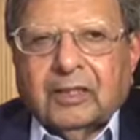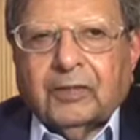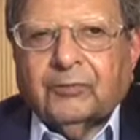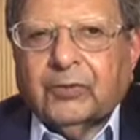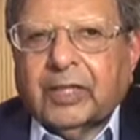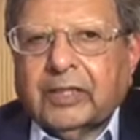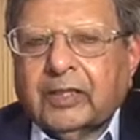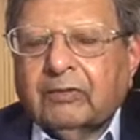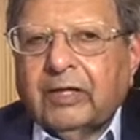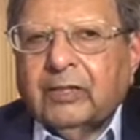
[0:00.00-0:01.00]
If you take a
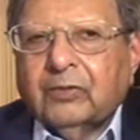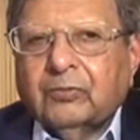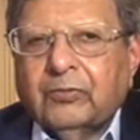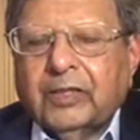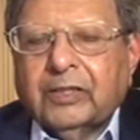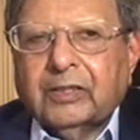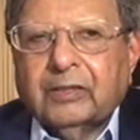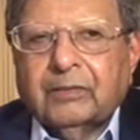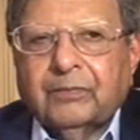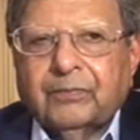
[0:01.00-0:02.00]
grain of wheat
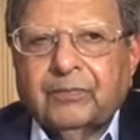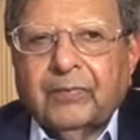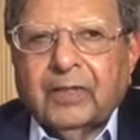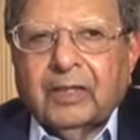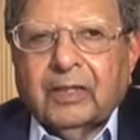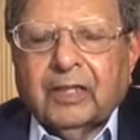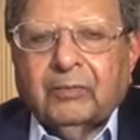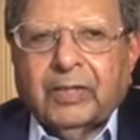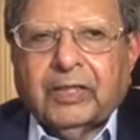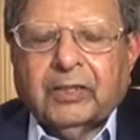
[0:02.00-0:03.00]

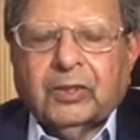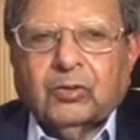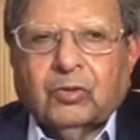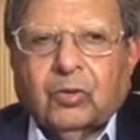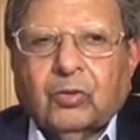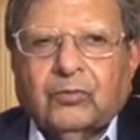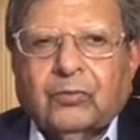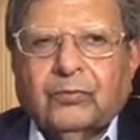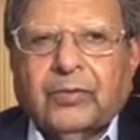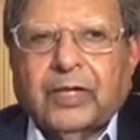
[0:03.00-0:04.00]
and make it into a loaf
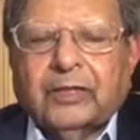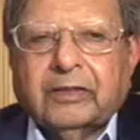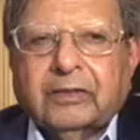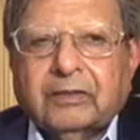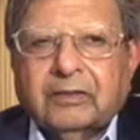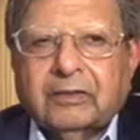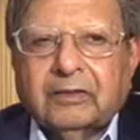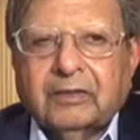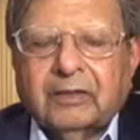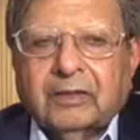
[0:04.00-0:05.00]
of bread,
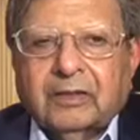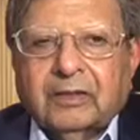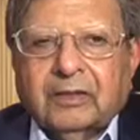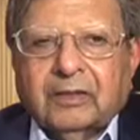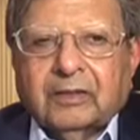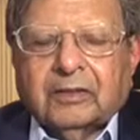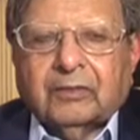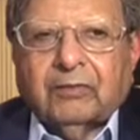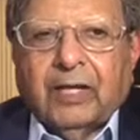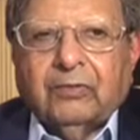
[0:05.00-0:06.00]

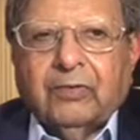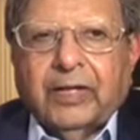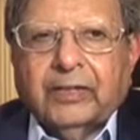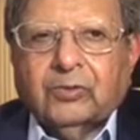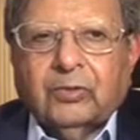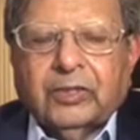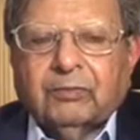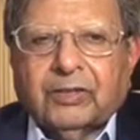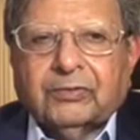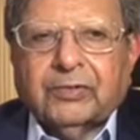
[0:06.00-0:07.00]
the value add is only
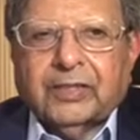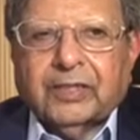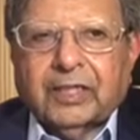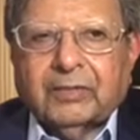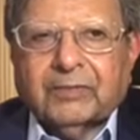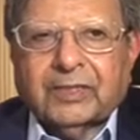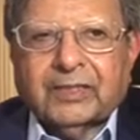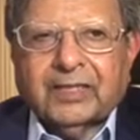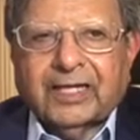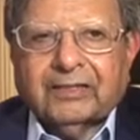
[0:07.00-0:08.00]
about 3 times.
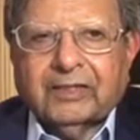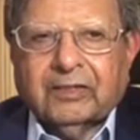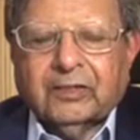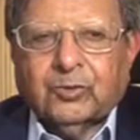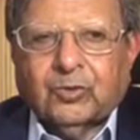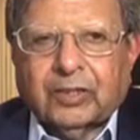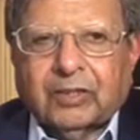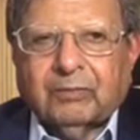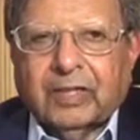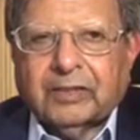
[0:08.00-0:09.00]
It's an agricultural
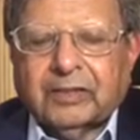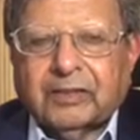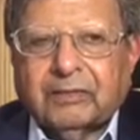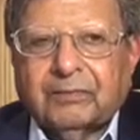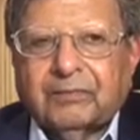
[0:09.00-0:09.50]
commodity.